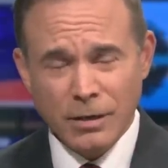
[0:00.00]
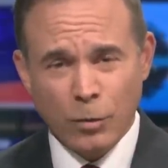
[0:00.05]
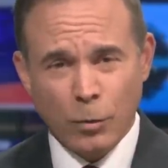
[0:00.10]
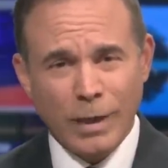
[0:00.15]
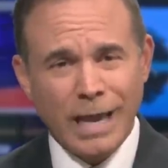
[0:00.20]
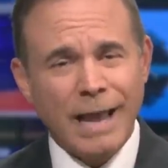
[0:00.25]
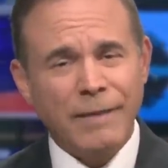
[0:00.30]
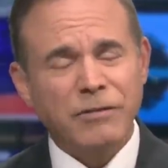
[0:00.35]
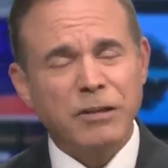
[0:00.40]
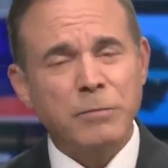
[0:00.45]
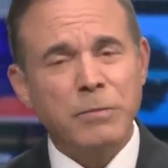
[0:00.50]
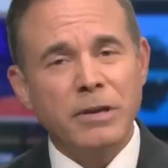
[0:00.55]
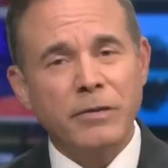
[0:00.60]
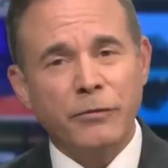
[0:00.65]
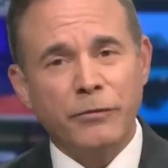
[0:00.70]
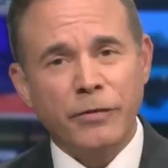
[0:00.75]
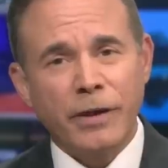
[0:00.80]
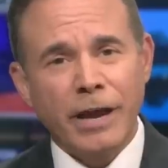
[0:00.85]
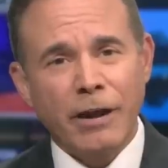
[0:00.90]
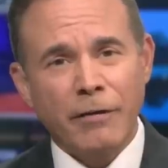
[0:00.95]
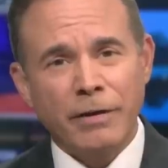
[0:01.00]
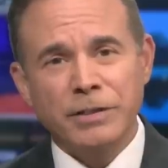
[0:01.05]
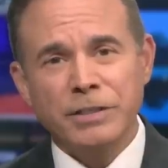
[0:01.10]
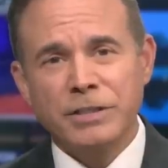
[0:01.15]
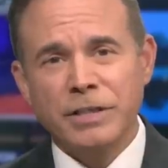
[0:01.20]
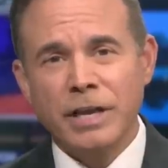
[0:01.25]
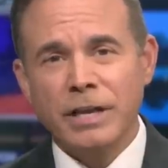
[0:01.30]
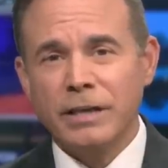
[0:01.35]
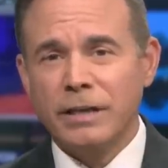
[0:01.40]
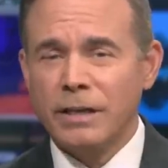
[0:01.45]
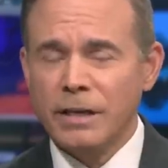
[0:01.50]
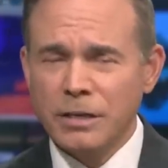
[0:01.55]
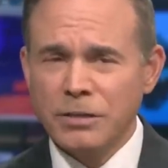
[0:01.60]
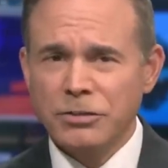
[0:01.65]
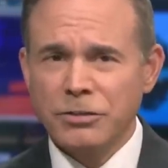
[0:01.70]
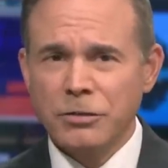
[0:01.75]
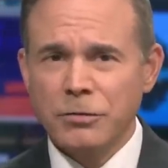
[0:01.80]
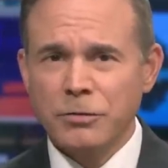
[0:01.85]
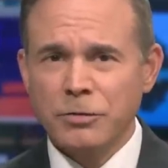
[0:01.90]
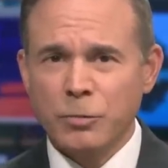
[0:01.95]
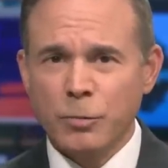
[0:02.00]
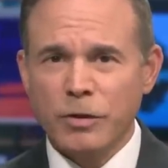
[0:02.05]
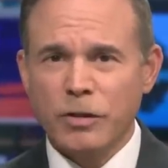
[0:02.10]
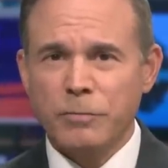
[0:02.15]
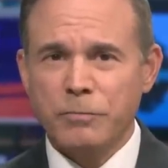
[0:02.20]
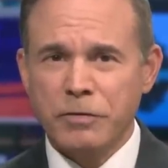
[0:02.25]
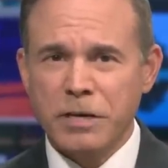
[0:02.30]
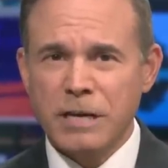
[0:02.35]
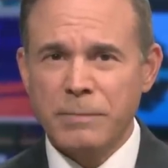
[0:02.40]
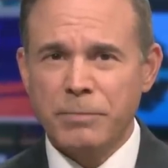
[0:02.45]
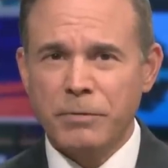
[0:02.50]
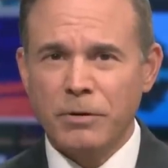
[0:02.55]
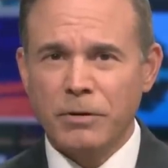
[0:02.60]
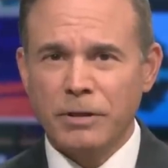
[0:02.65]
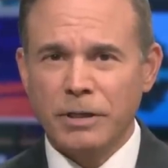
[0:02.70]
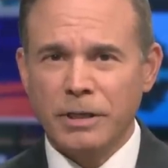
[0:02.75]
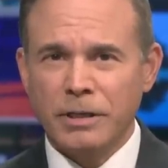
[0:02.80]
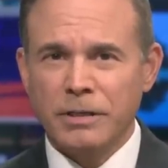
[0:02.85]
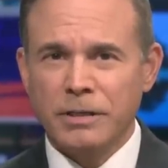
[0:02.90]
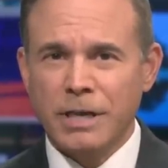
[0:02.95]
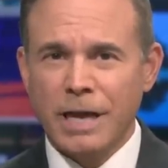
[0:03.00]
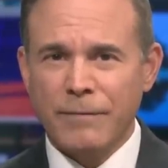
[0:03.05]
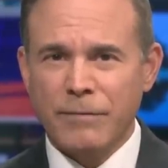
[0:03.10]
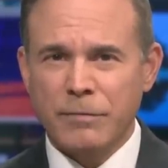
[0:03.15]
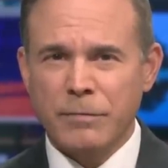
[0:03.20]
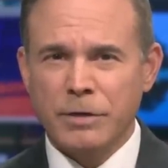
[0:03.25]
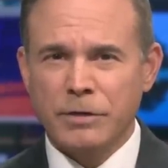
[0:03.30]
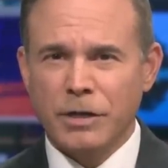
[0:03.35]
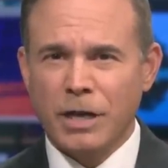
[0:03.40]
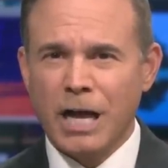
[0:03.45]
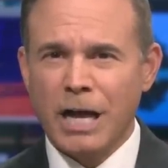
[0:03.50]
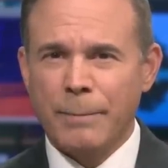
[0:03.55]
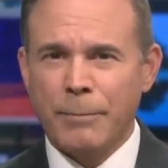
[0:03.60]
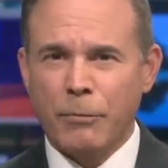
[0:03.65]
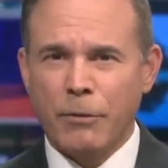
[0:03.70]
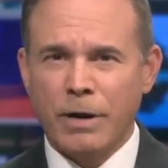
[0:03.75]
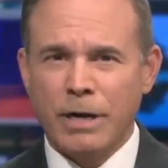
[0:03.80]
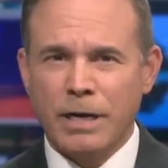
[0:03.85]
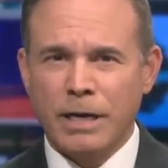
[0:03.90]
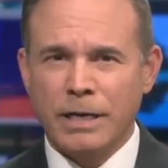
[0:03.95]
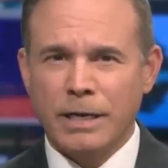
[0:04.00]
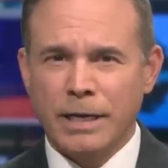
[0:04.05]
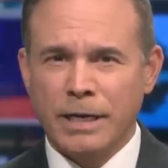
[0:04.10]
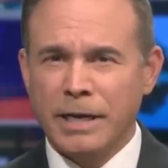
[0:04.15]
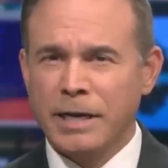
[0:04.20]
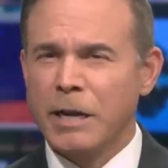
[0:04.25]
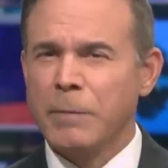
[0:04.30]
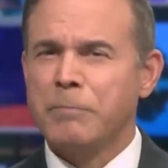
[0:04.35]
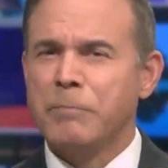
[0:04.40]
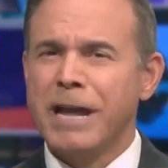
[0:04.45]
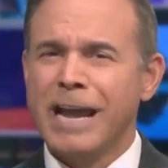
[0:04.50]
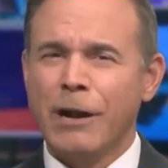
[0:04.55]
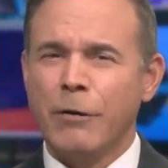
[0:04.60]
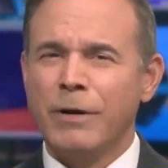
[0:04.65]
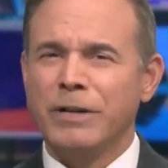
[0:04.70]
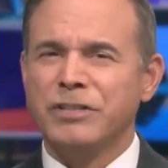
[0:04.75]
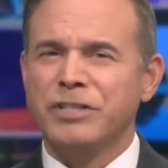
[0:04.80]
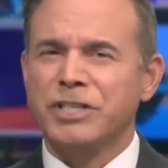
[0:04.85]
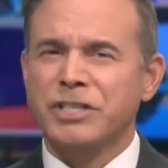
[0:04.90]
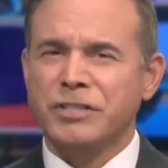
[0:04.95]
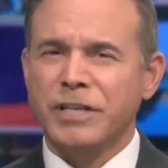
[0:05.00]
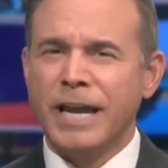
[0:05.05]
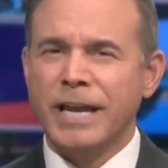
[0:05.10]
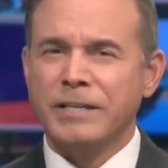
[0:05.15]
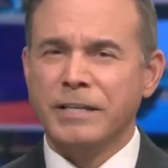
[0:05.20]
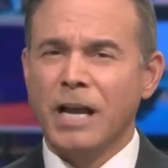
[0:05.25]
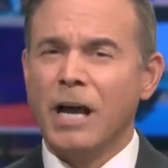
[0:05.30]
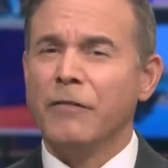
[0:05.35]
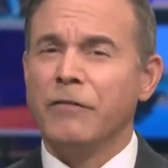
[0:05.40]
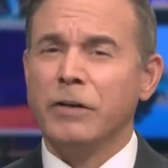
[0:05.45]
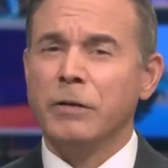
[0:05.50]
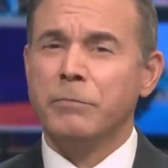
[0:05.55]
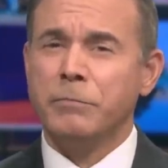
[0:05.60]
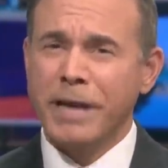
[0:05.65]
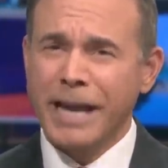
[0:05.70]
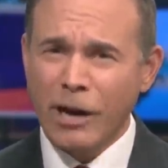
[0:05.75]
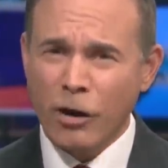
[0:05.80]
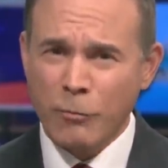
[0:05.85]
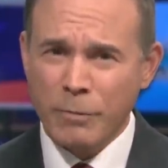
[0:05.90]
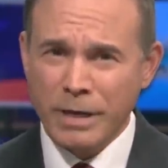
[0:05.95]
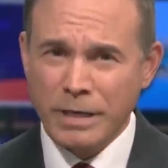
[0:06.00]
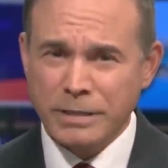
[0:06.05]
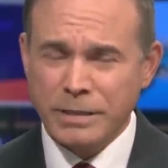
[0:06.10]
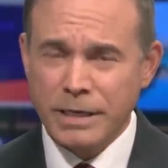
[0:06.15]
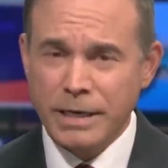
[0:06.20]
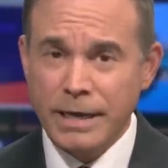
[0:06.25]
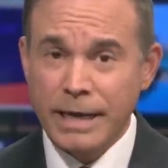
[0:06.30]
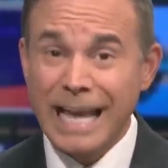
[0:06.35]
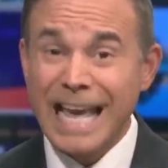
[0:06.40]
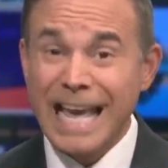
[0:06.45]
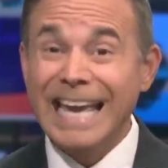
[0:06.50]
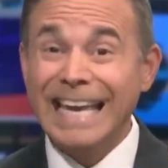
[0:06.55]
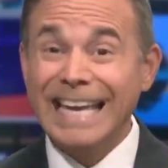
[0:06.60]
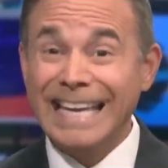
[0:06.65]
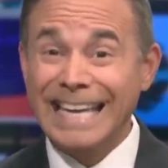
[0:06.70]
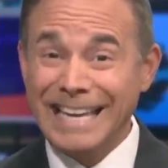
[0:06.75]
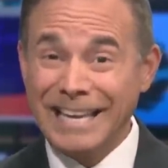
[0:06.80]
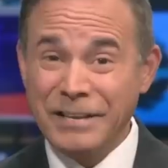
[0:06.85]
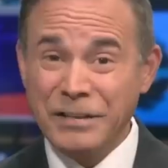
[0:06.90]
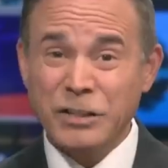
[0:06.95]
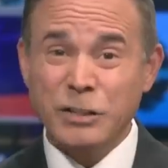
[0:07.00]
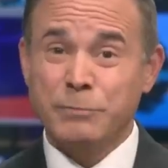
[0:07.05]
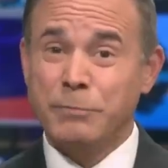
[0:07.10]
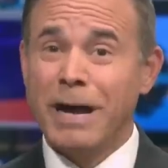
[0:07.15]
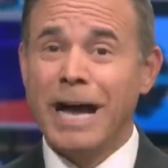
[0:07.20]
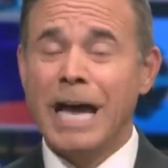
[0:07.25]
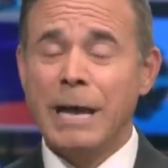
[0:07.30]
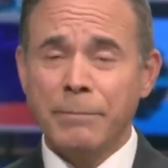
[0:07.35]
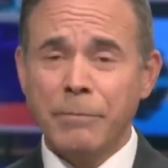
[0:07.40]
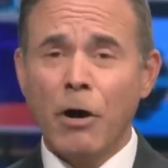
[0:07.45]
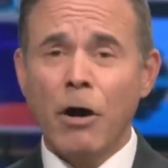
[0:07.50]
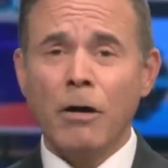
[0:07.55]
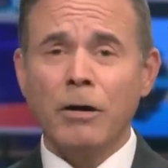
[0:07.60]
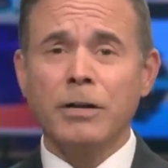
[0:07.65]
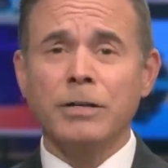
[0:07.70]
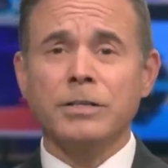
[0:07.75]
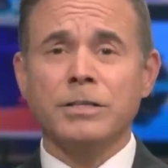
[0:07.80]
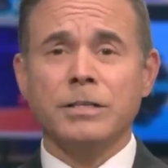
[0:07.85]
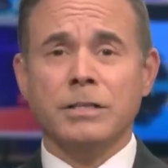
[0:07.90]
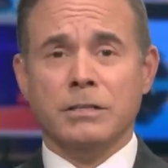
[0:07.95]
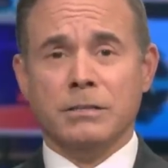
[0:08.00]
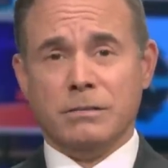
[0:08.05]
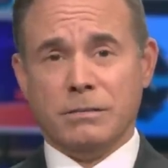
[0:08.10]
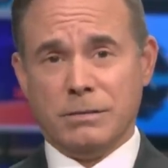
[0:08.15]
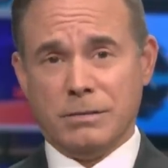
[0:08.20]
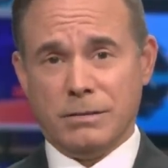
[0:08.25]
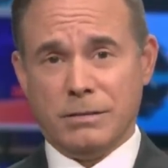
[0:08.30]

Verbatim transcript: we have to be fair and say issues with people in government operating in an apparent state of impairment is bipartisan.